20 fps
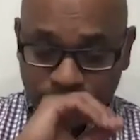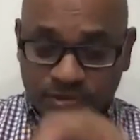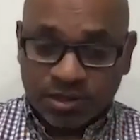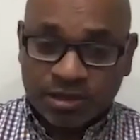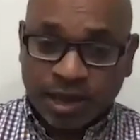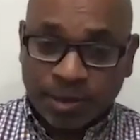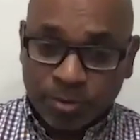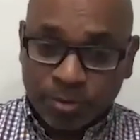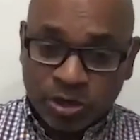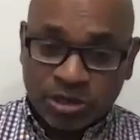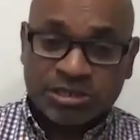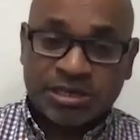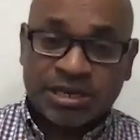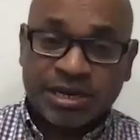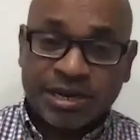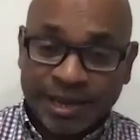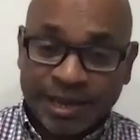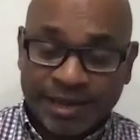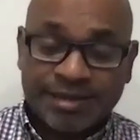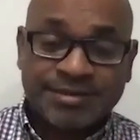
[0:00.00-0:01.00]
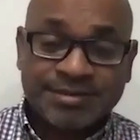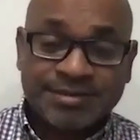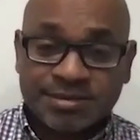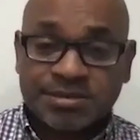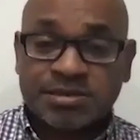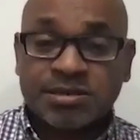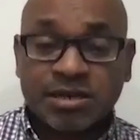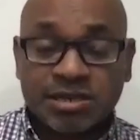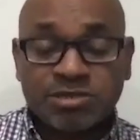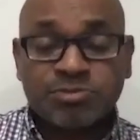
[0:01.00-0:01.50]
community lays
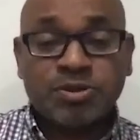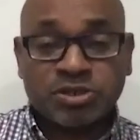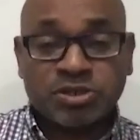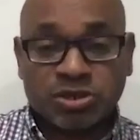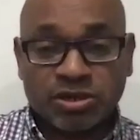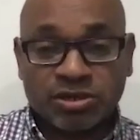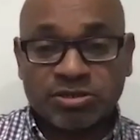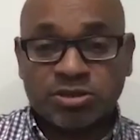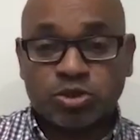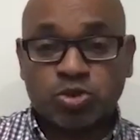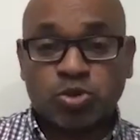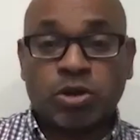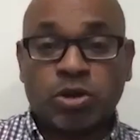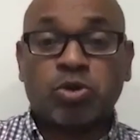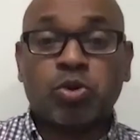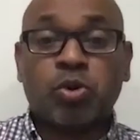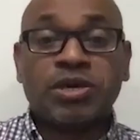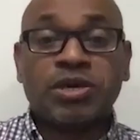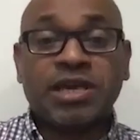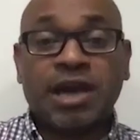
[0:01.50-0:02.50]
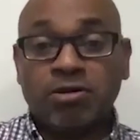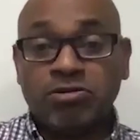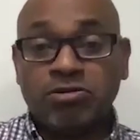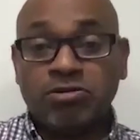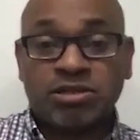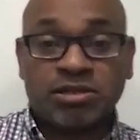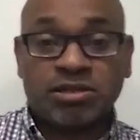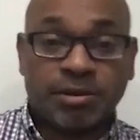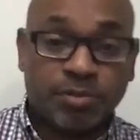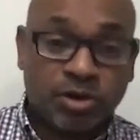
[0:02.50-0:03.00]
and nurse specialists who are going out to
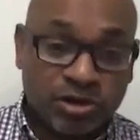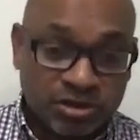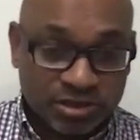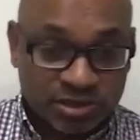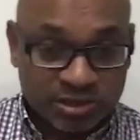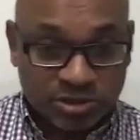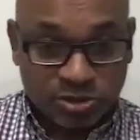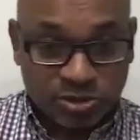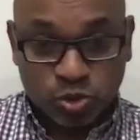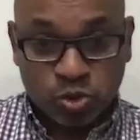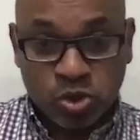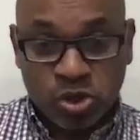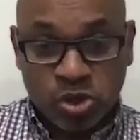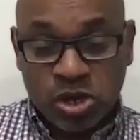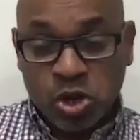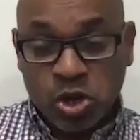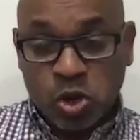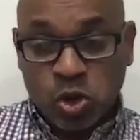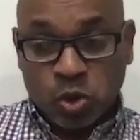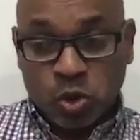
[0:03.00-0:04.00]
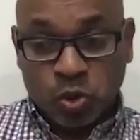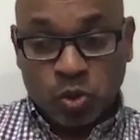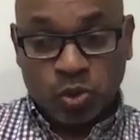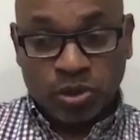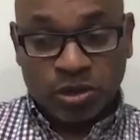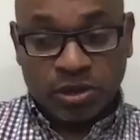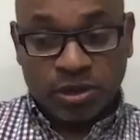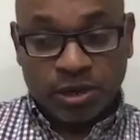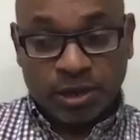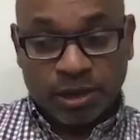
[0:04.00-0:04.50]
the communities who
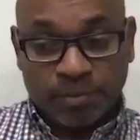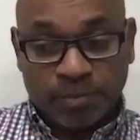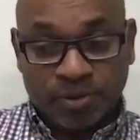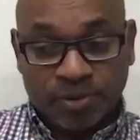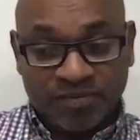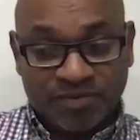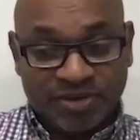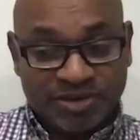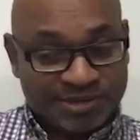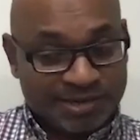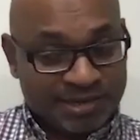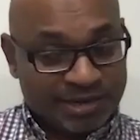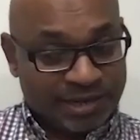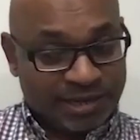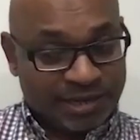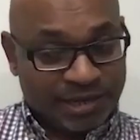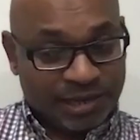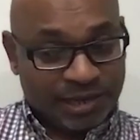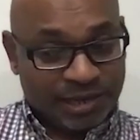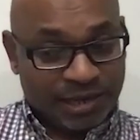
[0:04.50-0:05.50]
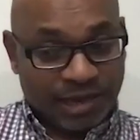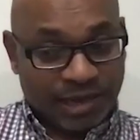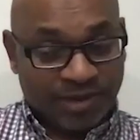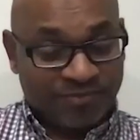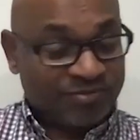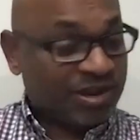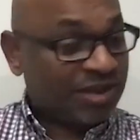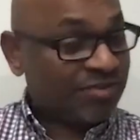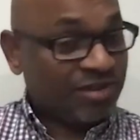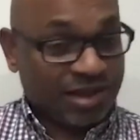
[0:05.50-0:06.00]
would previously
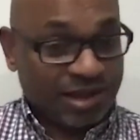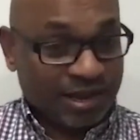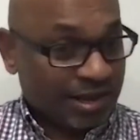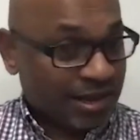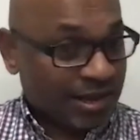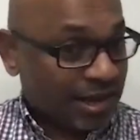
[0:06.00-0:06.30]
have never